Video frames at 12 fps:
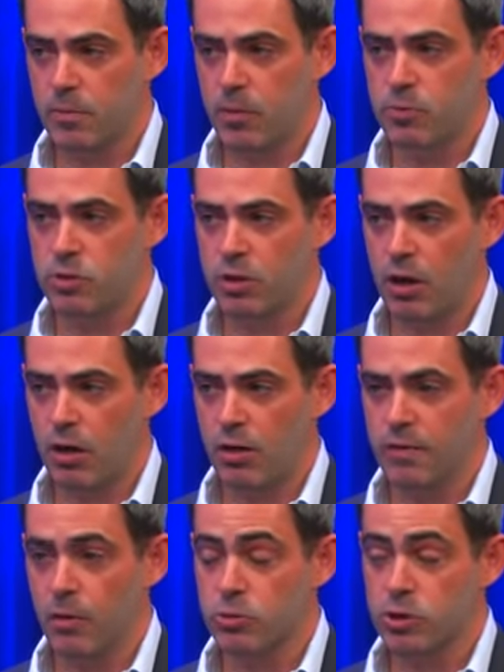most
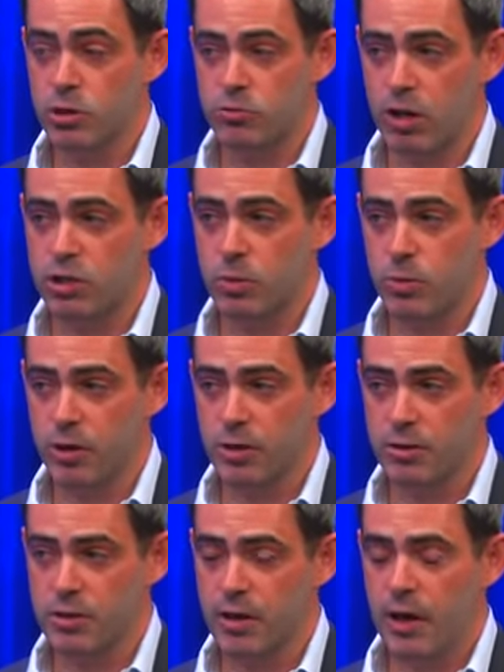of those construction
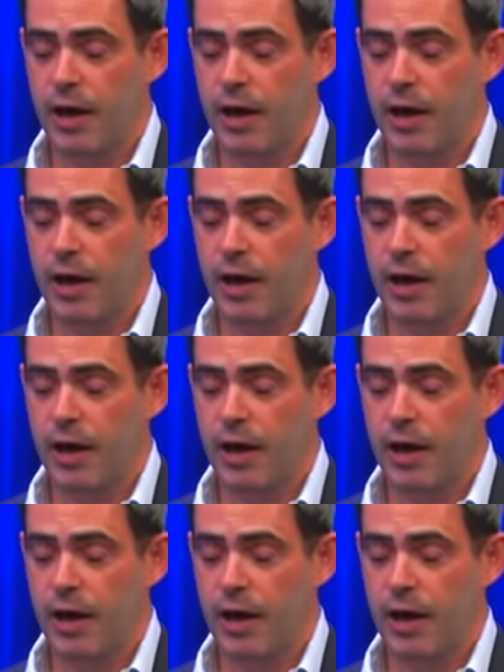workers.